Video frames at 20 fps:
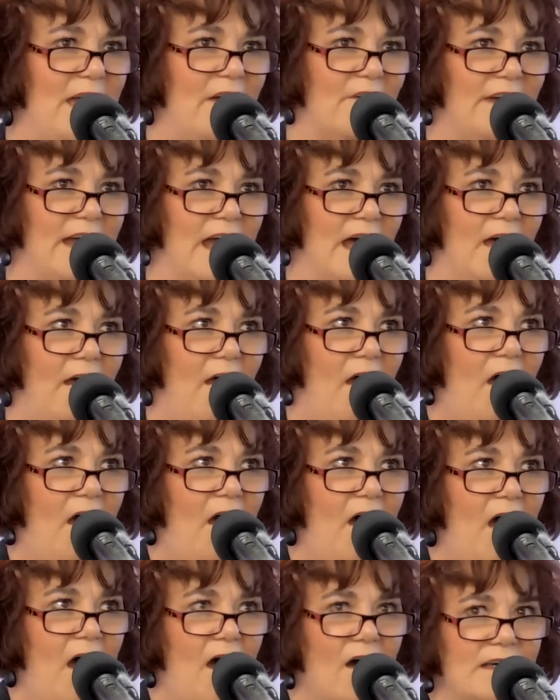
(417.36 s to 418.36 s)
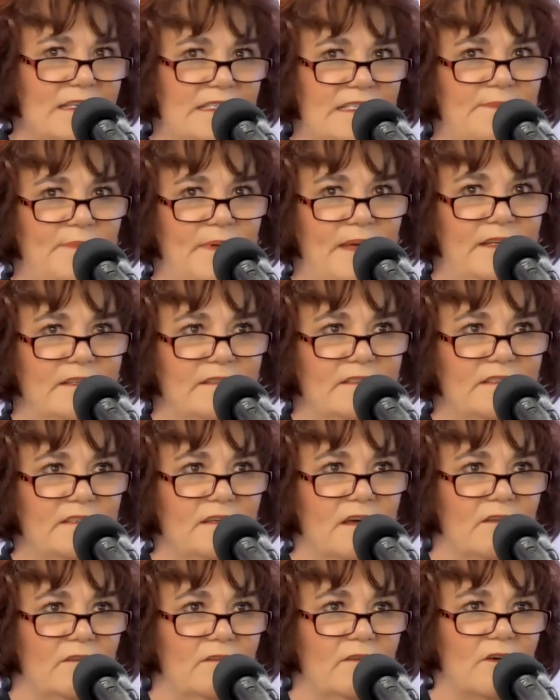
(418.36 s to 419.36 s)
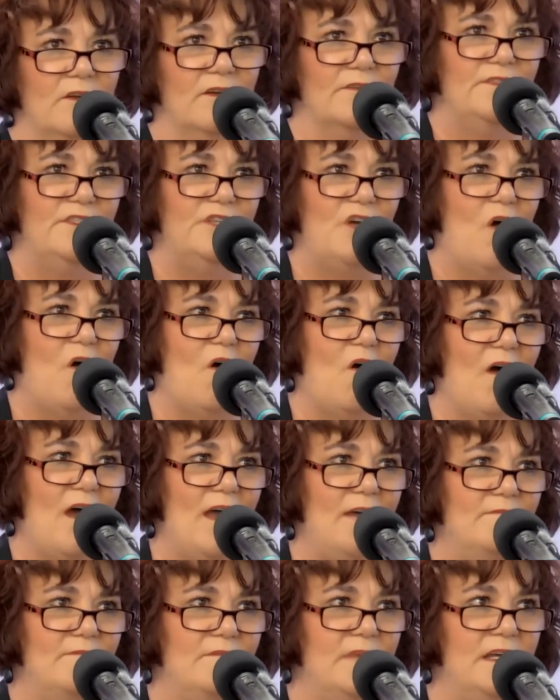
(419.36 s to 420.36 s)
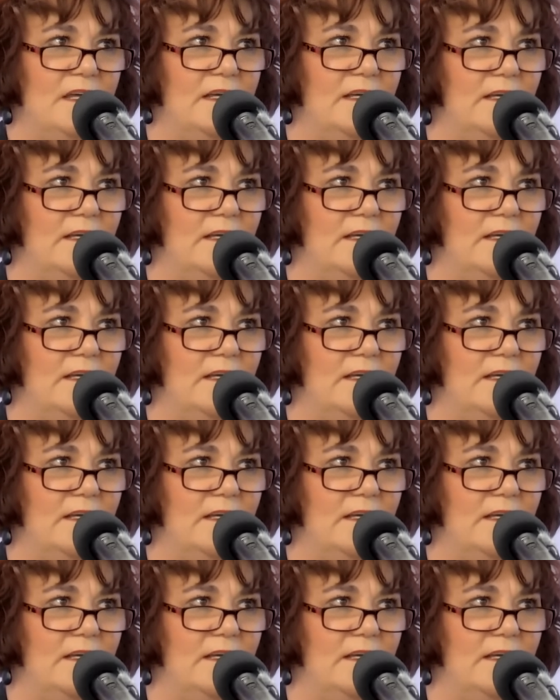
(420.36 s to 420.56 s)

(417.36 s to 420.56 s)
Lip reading: area, I spend a lot of time